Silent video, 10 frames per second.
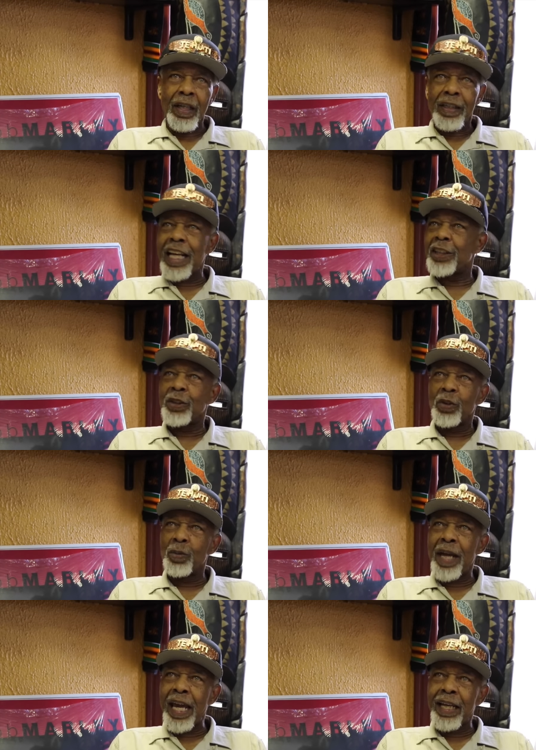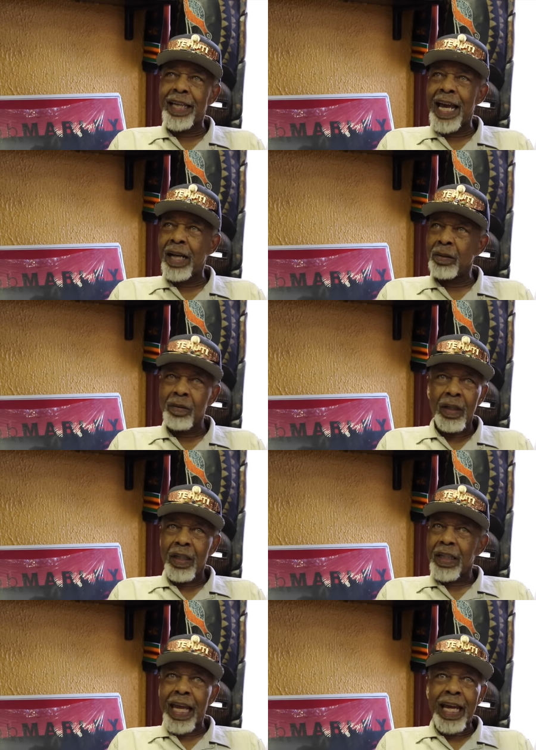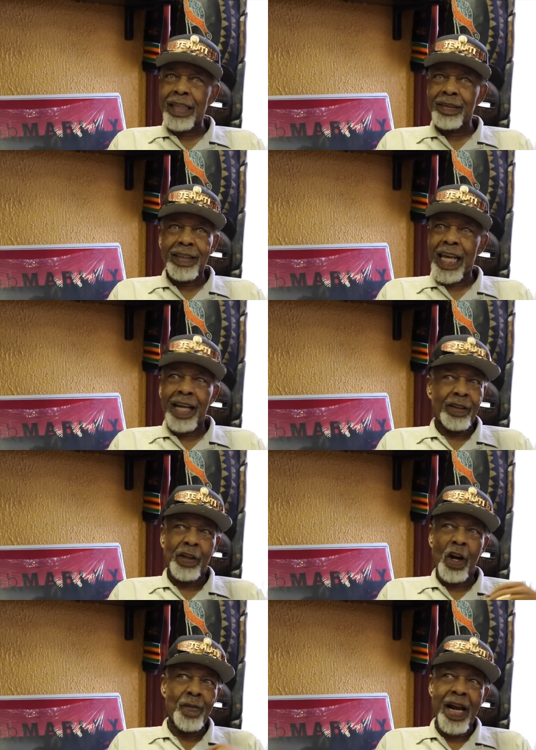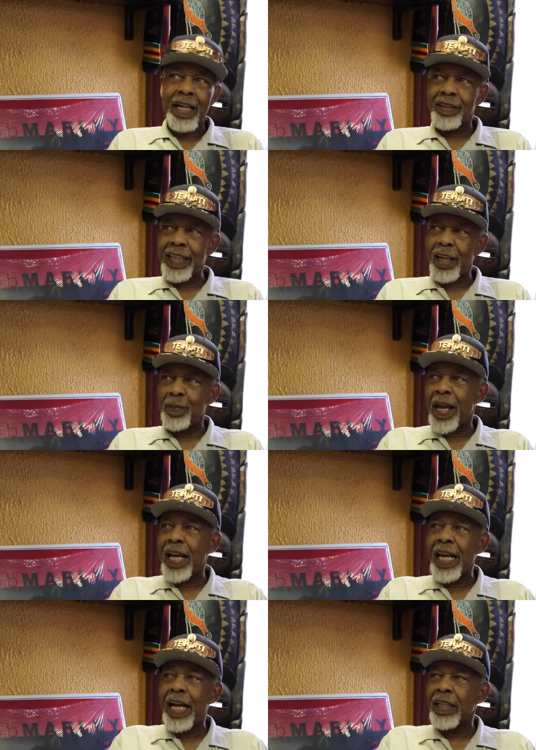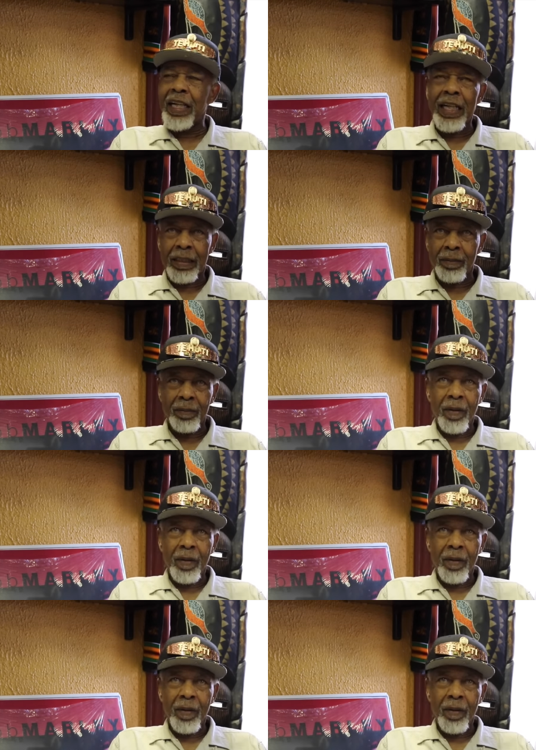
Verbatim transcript: They shoot a man down, and they turn around and say the man had a gun.